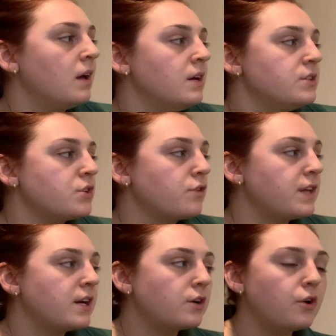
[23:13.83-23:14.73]
So the
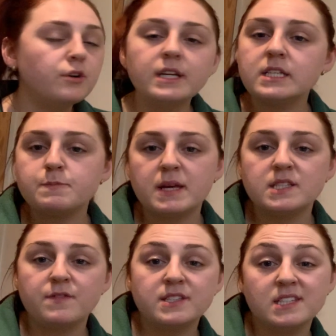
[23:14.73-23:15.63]
encoding
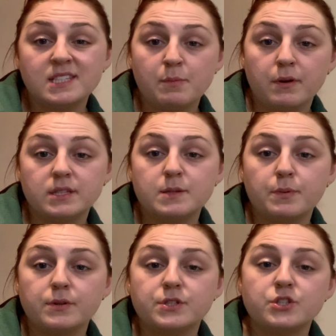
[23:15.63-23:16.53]
specificity
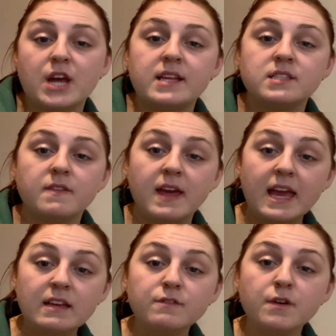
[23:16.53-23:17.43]
principle suggests that the
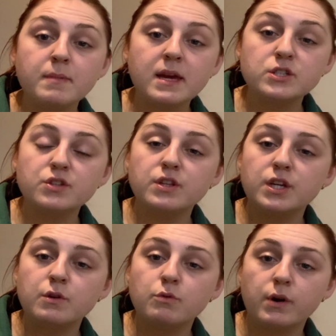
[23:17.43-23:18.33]
information that
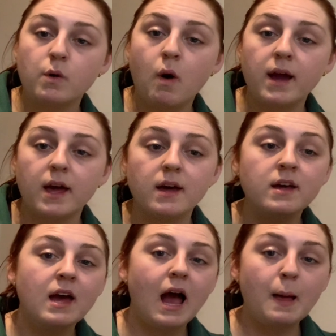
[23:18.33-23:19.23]
you require
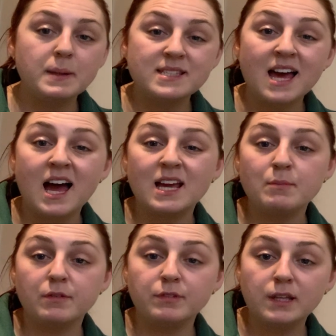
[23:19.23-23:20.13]
at the time
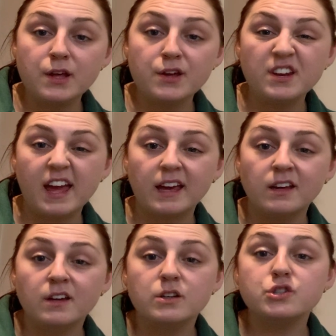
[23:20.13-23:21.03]
of learning
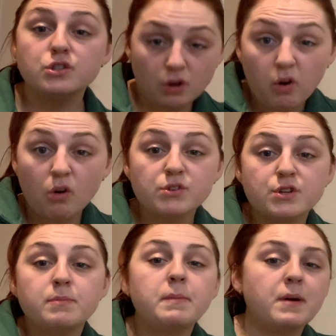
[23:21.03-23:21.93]
should
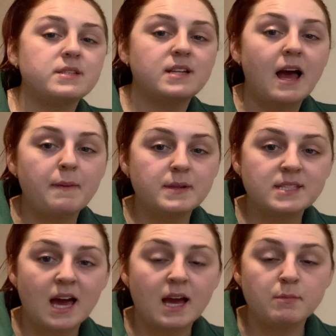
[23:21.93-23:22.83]
also be present at the
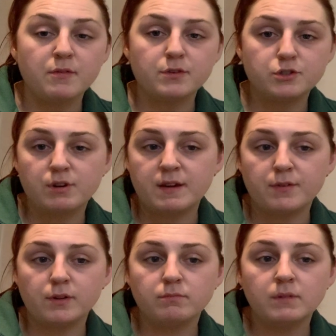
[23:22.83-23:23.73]
time of
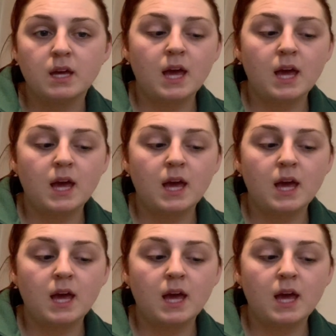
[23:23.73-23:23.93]
retrieval.